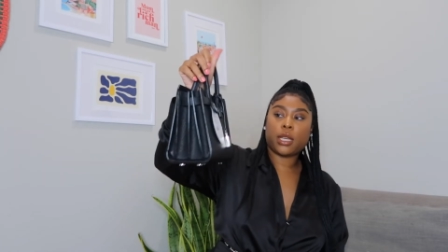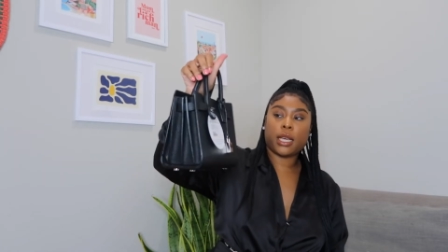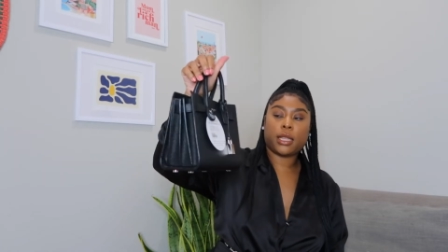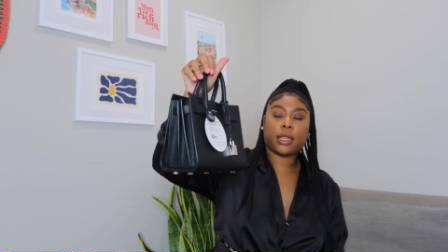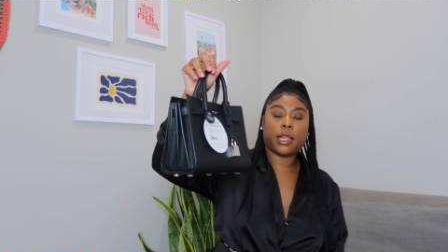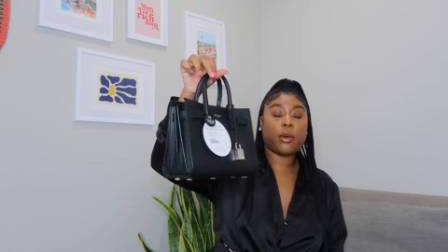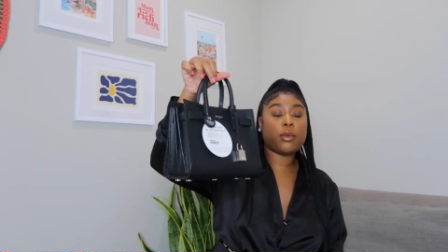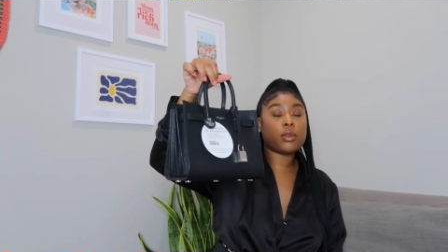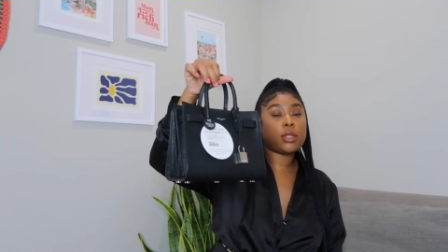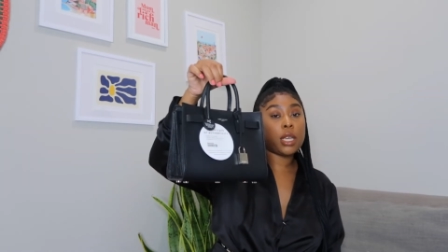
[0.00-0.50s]

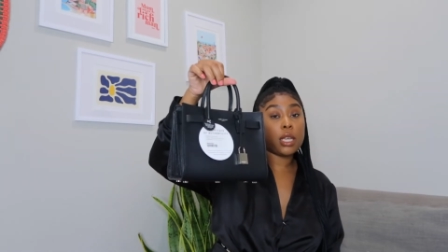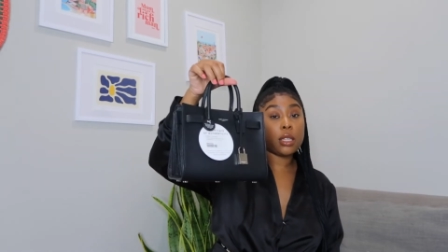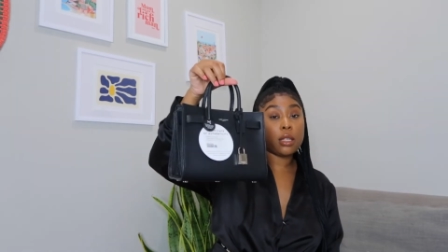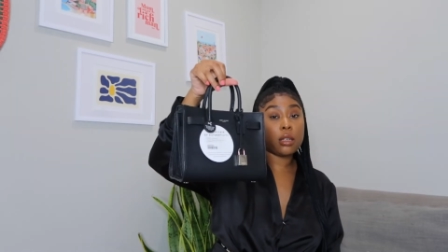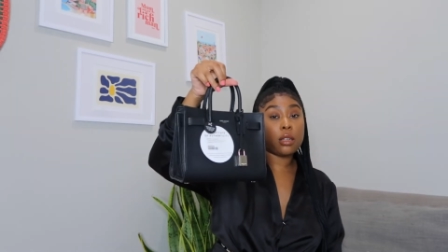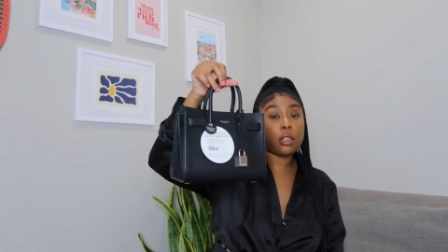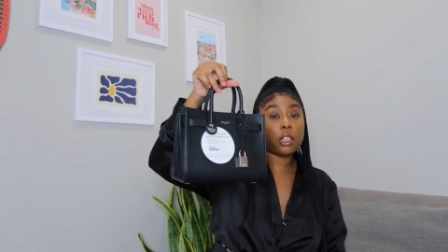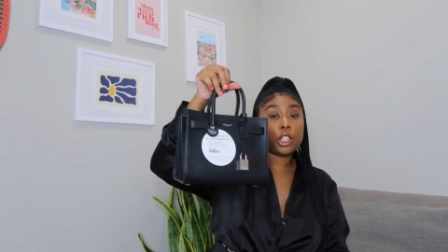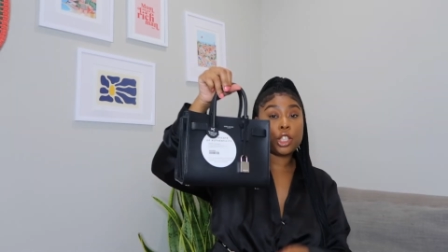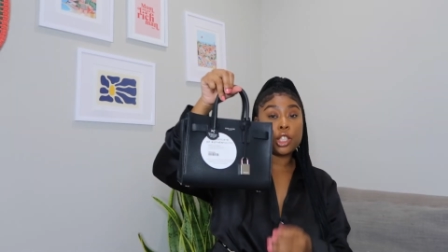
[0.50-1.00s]
they will take the
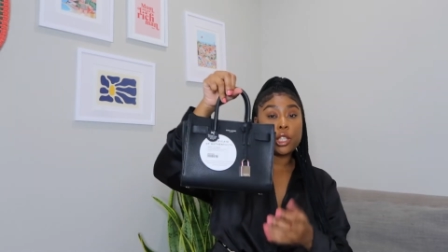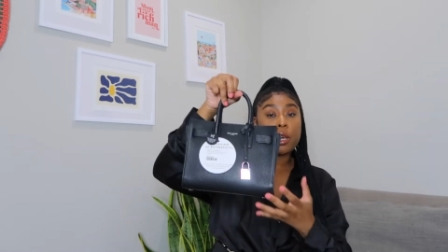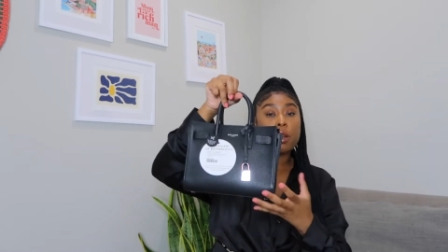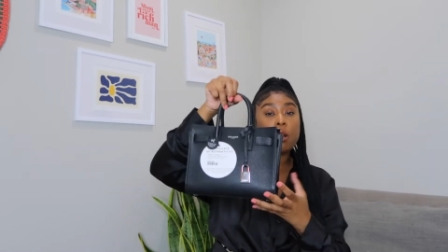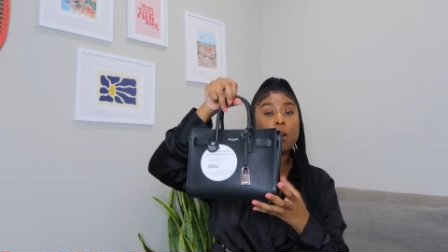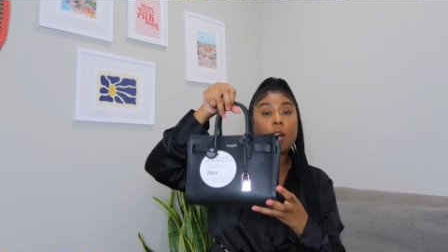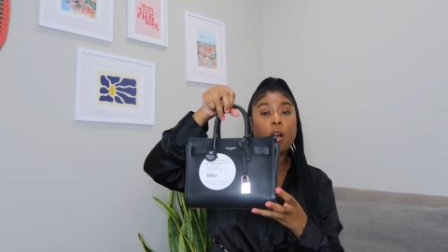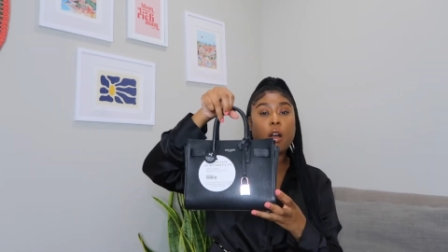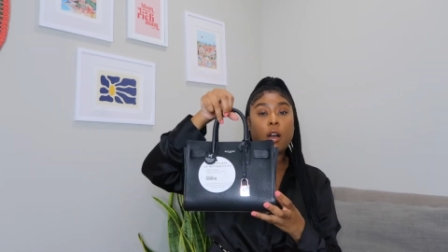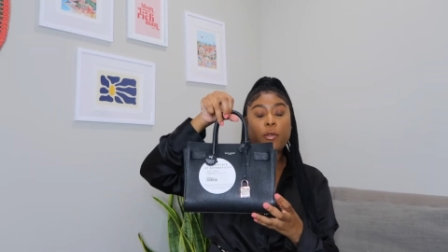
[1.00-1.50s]
clochette
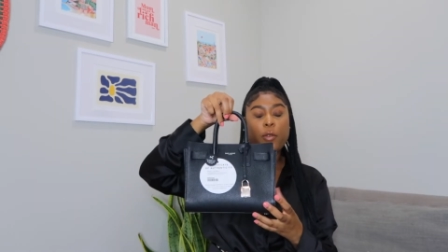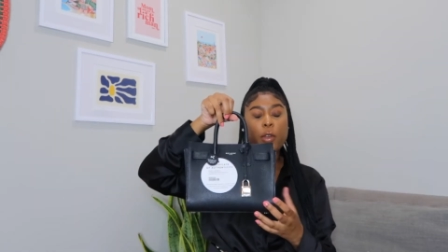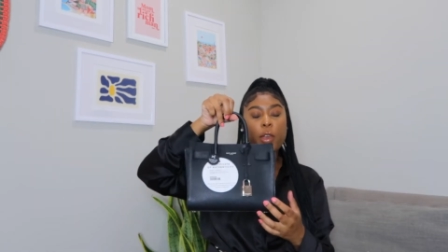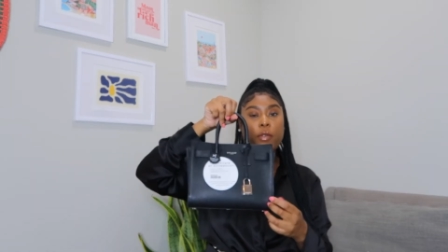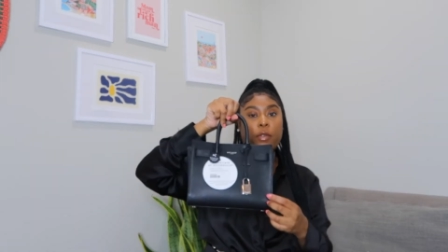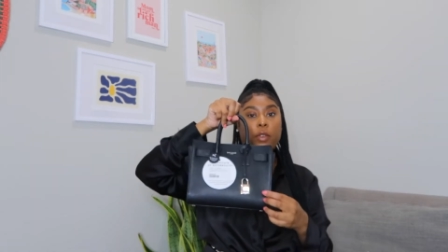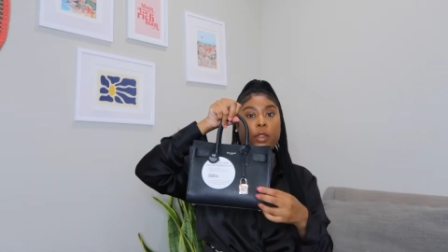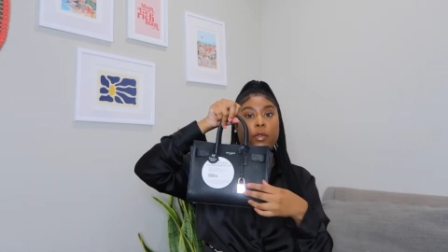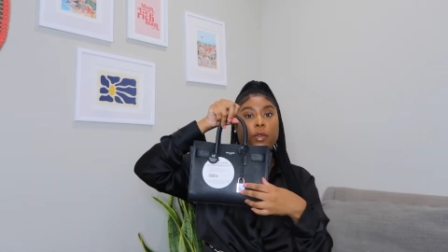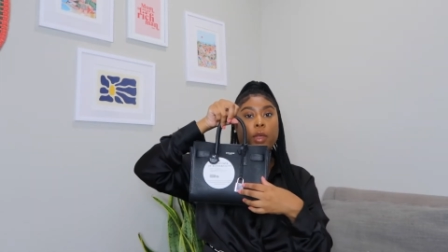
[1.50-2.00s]
off and
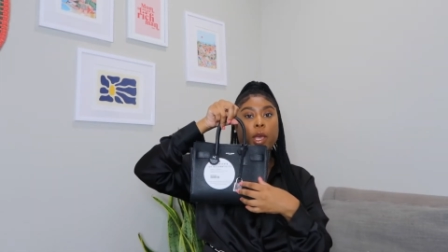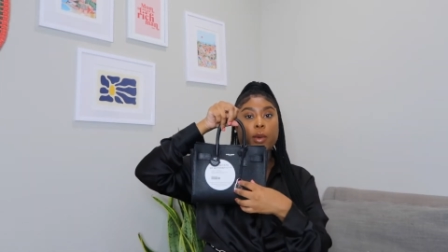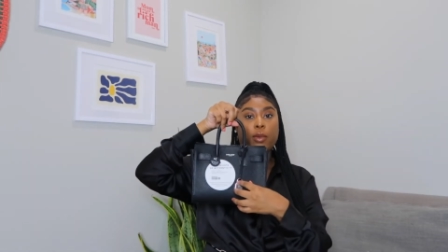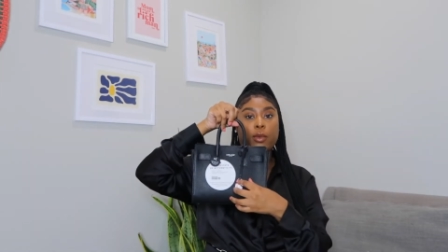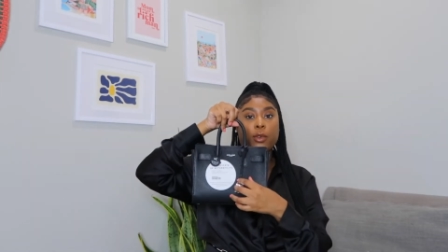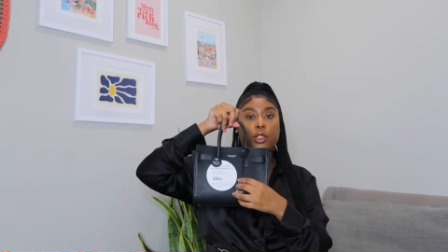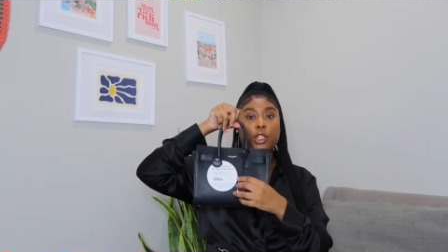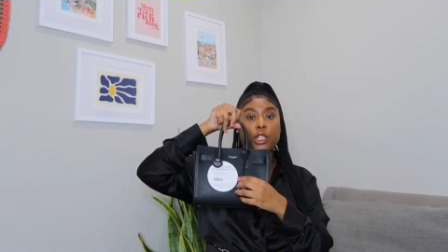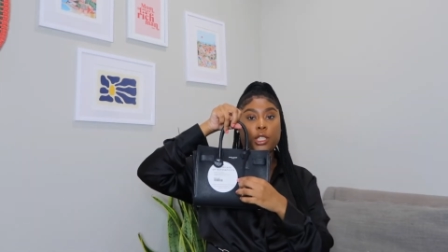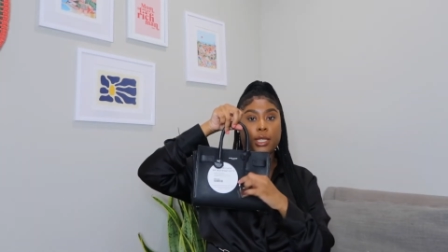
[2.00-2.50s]
then they
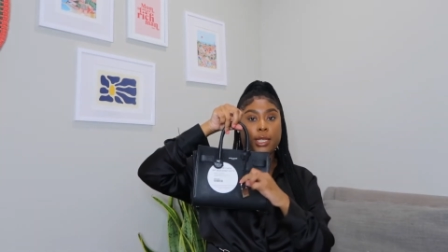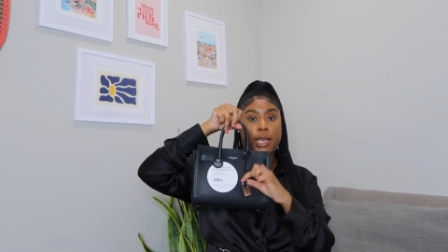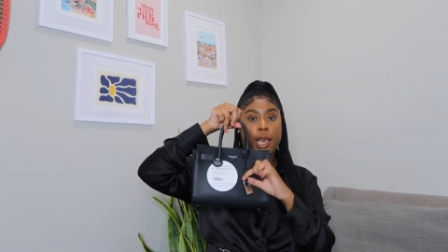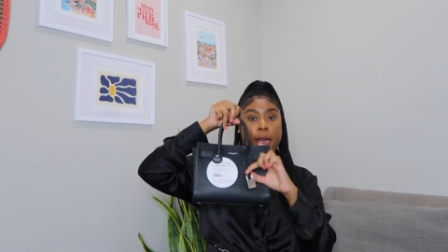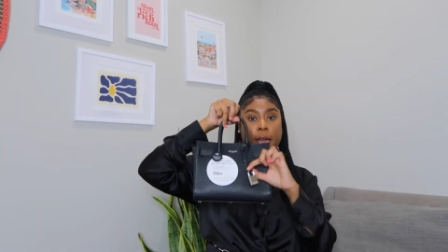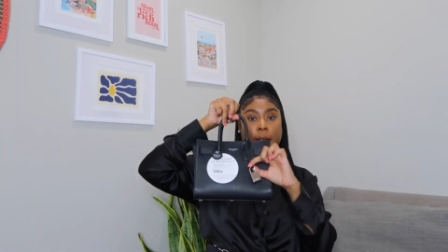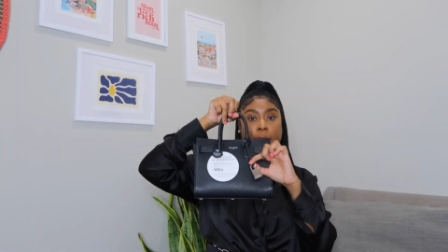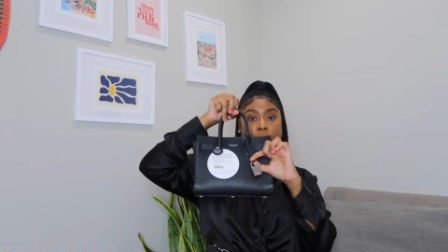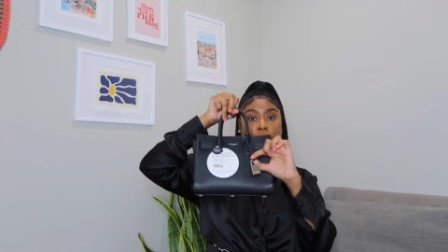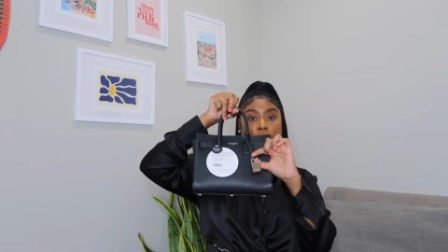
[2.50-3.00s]
will just
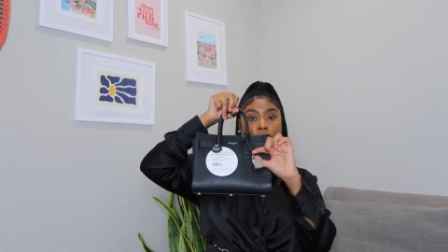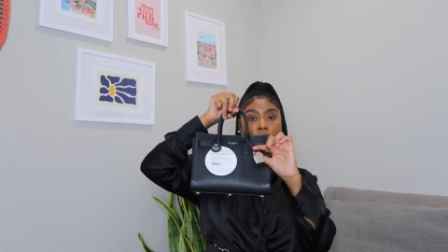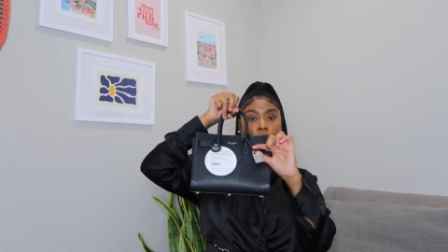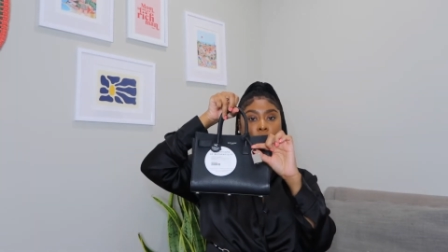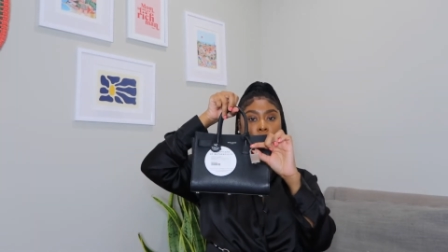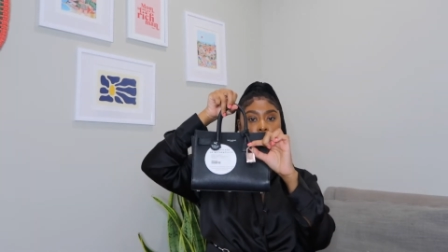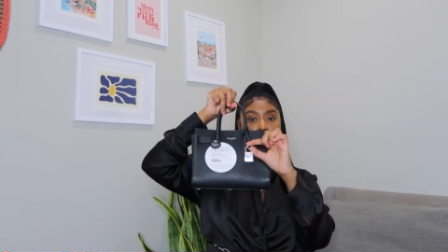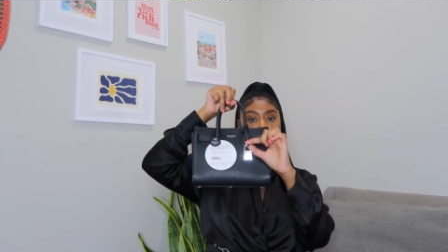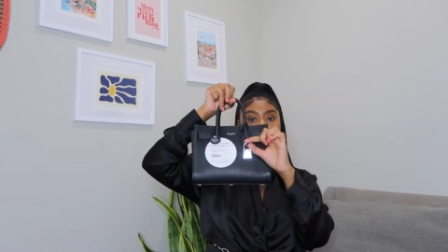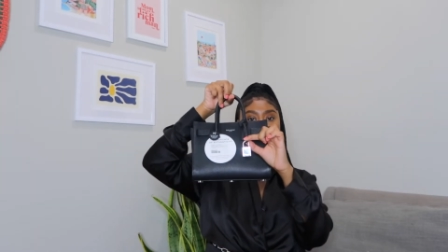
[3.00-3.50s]
have
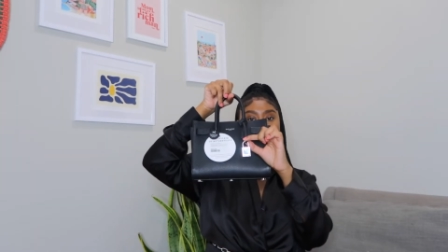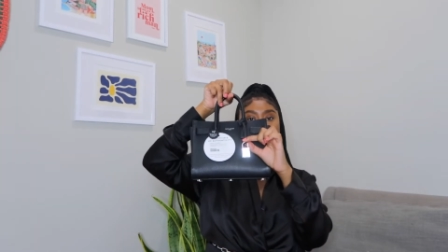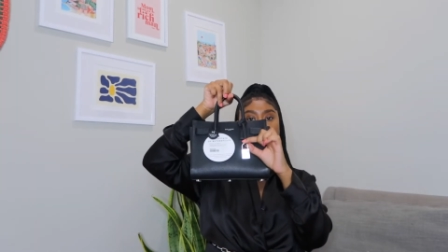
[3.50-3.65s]
the